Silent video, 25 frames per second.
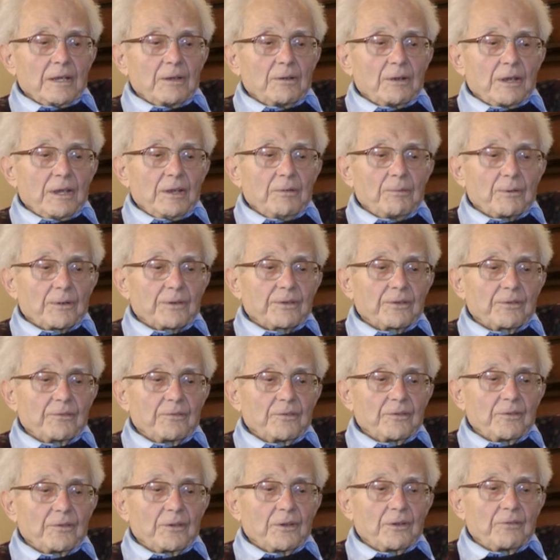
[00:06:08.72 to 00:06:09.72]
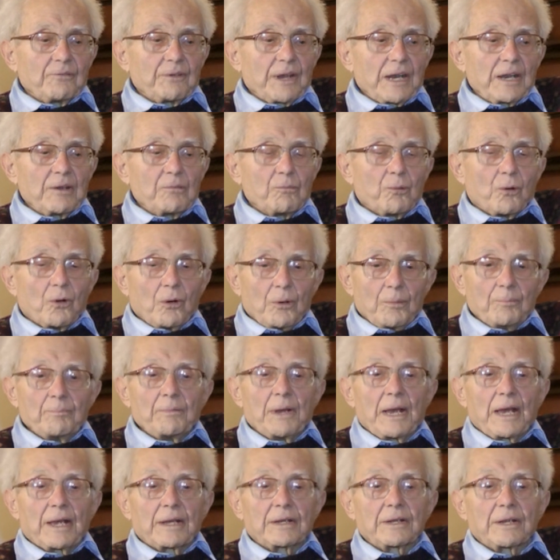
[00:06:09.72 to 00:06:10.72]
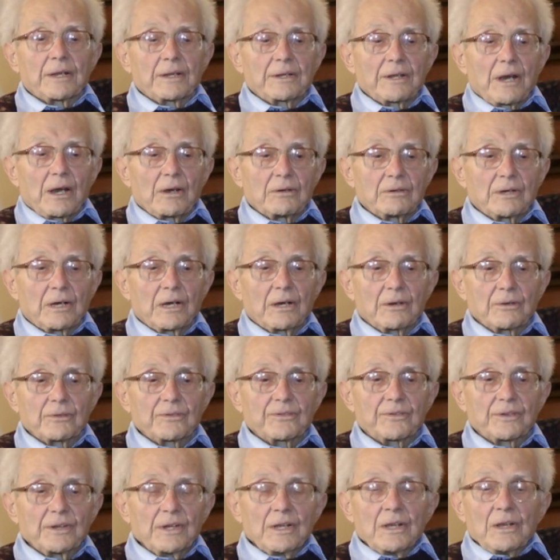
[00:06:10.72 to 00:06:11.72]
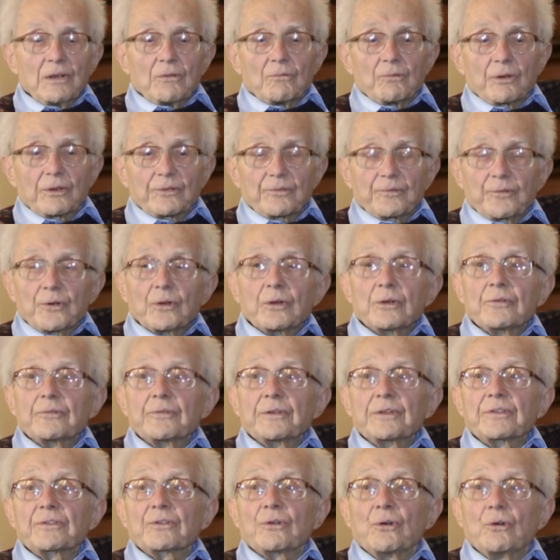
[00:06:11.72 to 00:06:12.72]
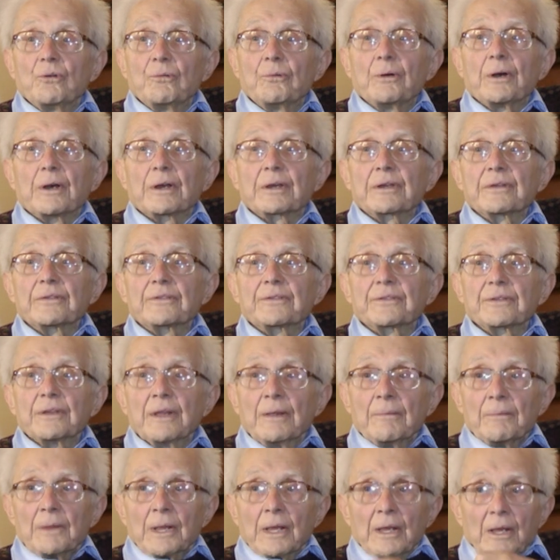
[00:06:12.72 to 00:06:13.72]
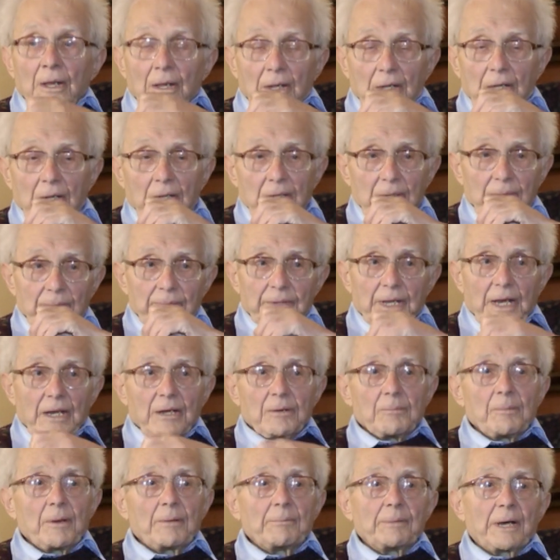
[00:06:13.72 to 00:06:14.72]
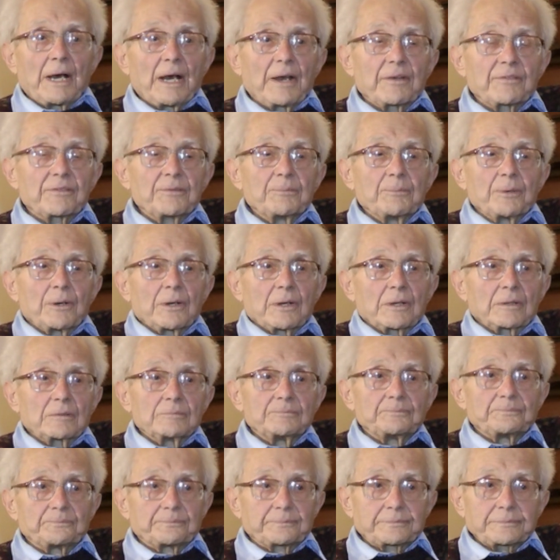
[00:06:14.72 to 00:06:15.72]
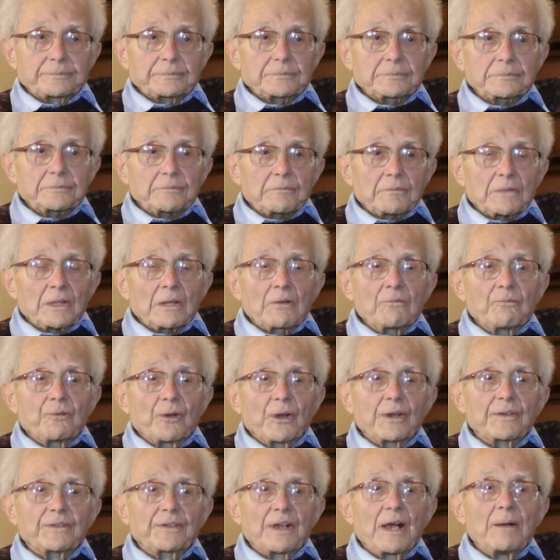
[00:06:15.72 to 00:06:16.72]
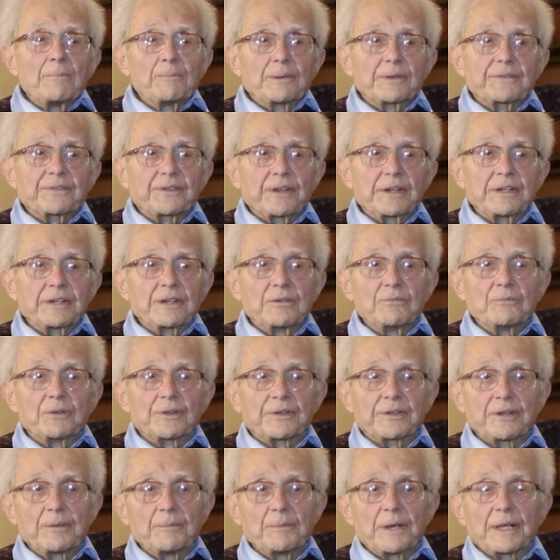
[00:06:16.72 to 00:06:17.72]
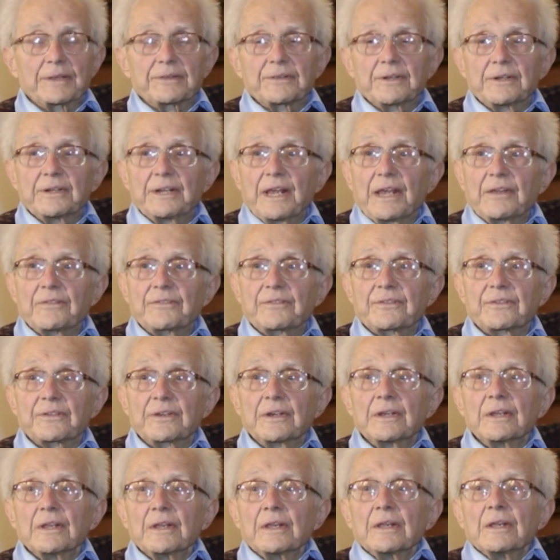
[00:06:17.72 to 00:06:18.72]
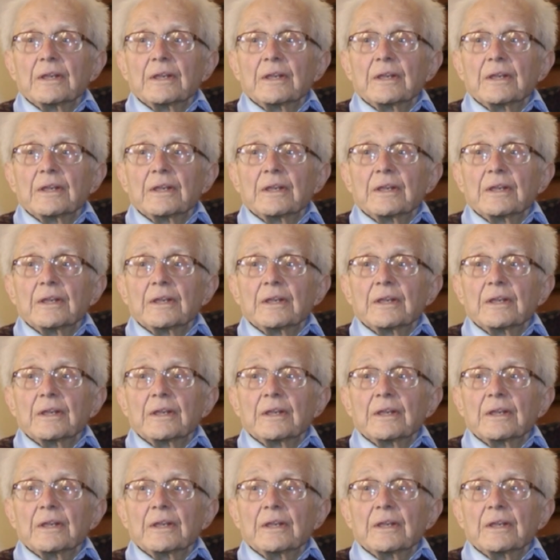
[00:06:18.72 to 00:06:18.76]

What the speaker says: He was a very warm man and our house was full of his co-workers. I remember Heisenberg, for example, sitting with him at the desk